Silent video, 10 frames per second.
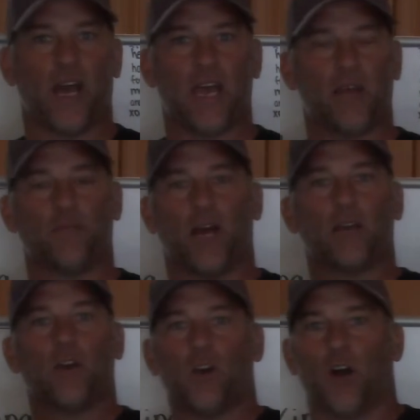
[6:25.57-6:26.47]
I had
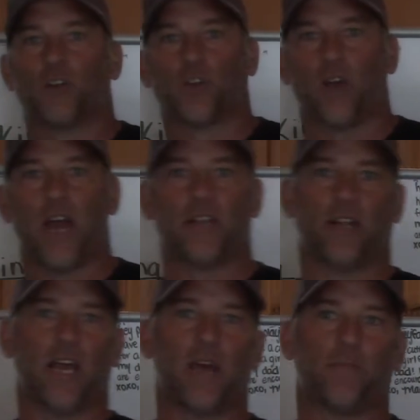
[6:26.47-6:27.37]
my undergrad,
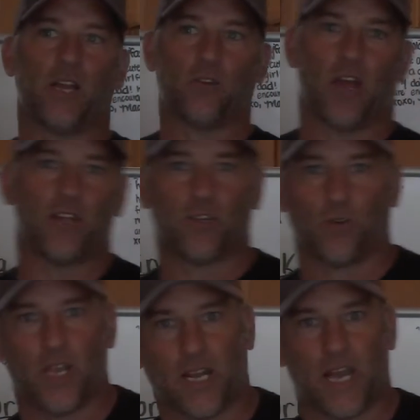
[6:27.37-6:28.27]
and I had my grad
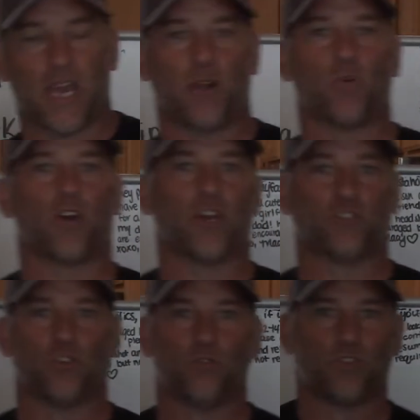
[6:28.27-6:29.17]
degree, and I had where I
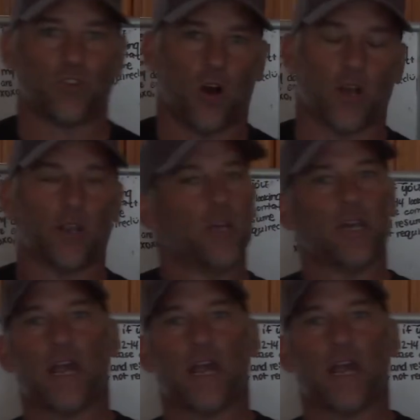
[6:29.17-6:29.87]
student taught.